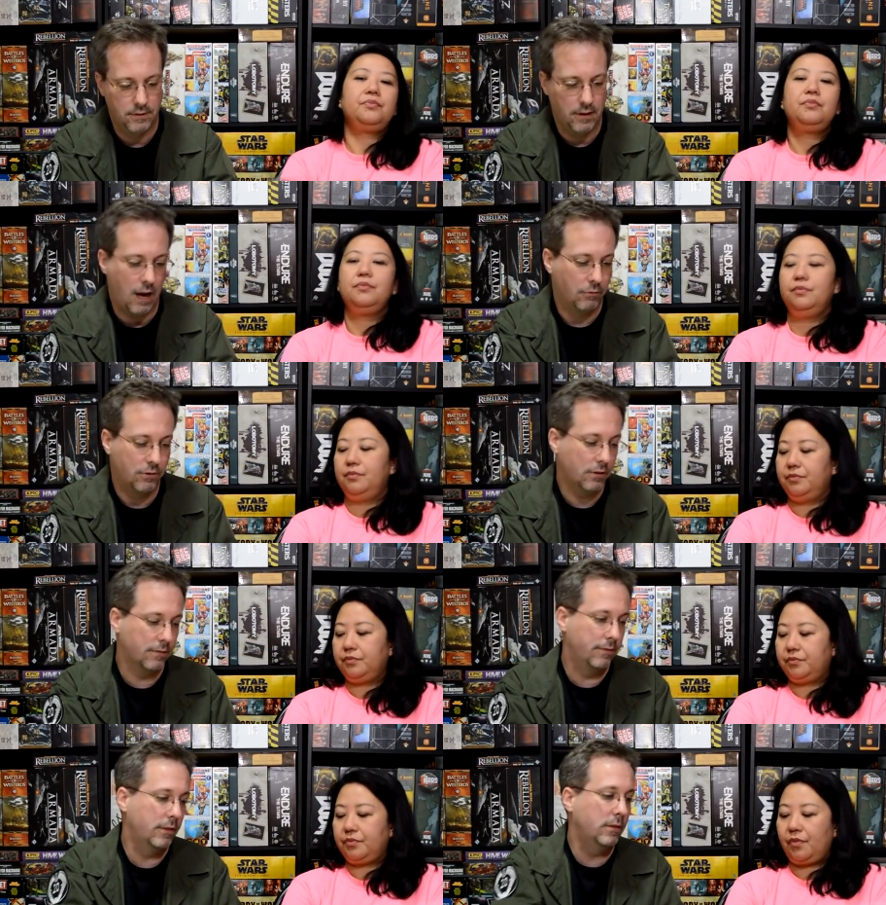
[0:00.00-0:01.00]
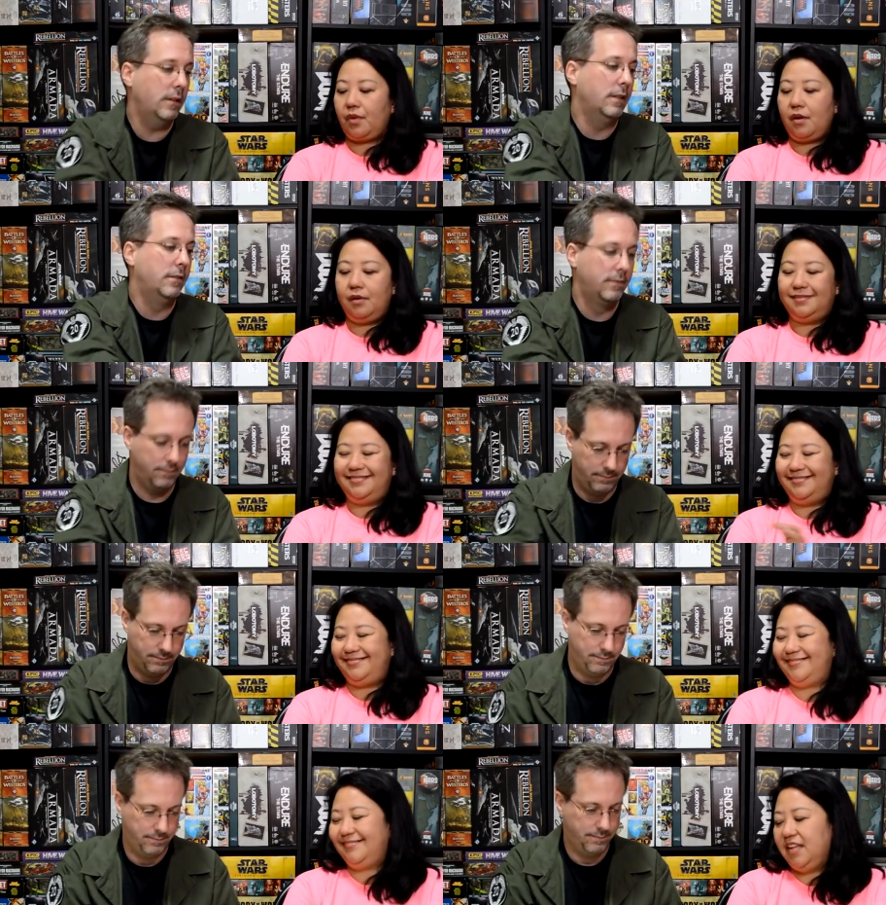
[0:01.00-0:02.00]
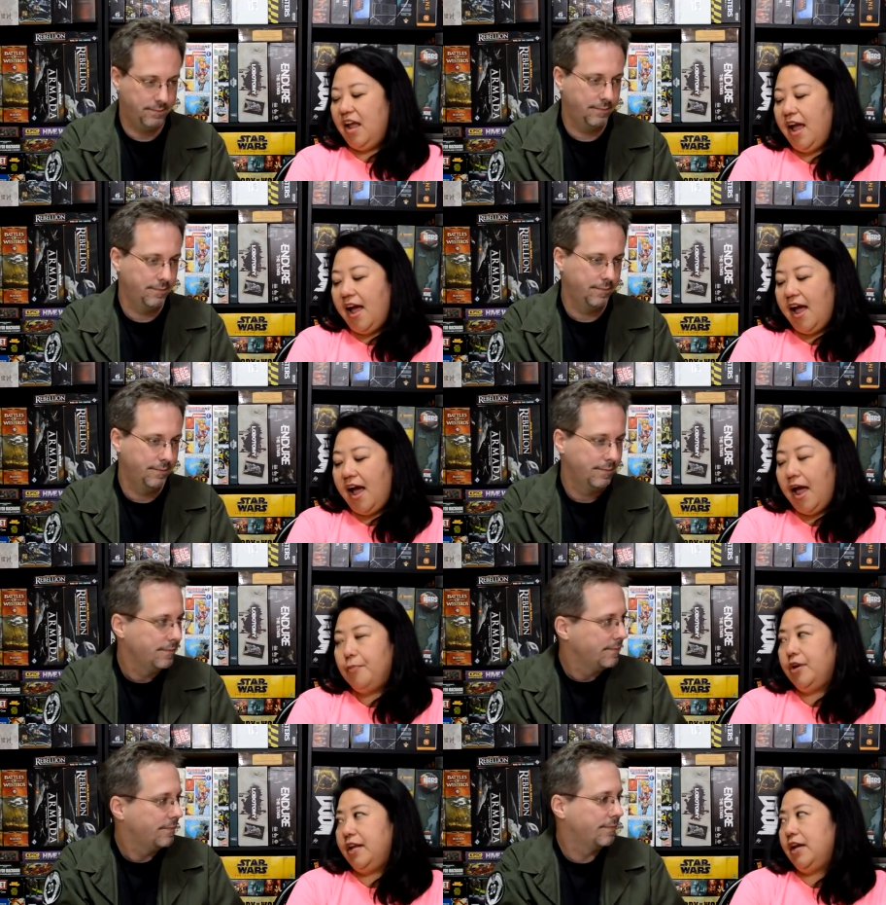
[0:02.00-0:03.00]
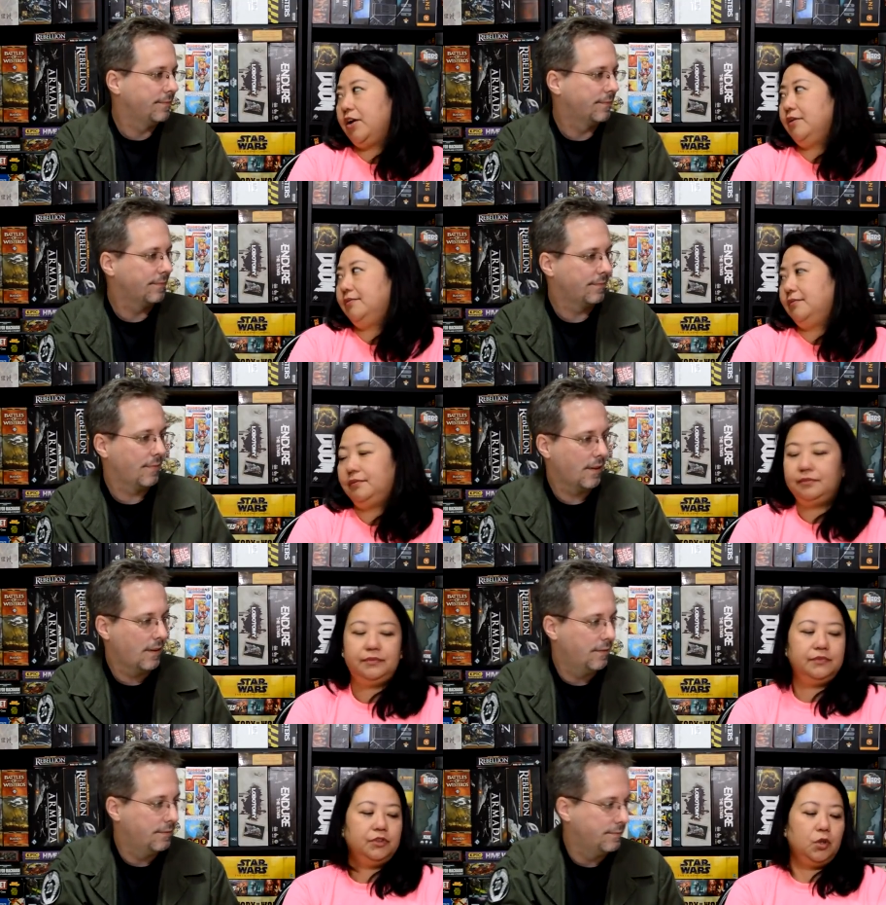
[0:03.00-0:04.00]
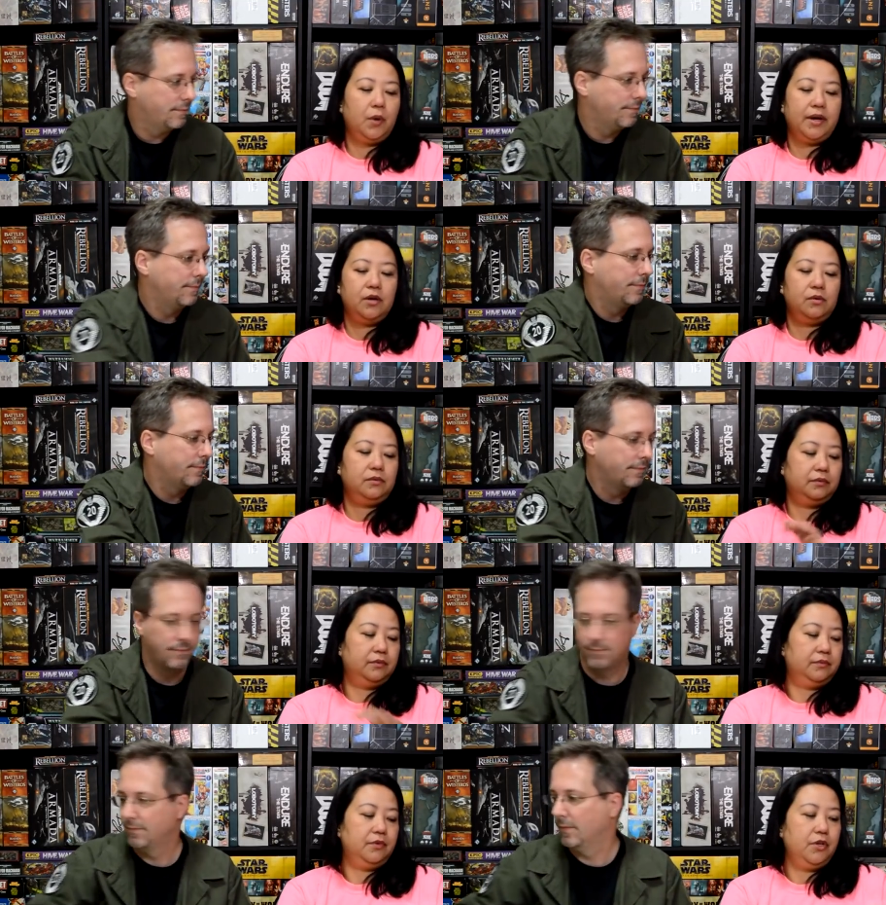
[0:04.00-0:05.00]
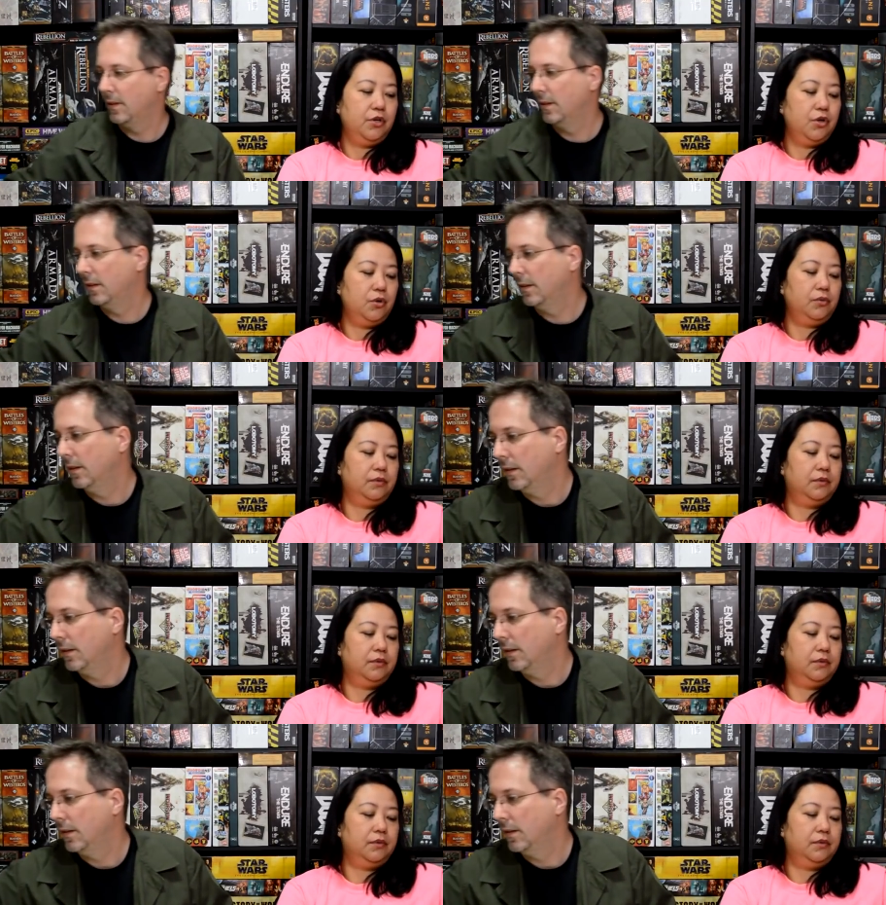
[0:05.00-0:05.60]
Speaker 1: I was looking for the lid.
Speaker 2: I put it here, so I know. You know.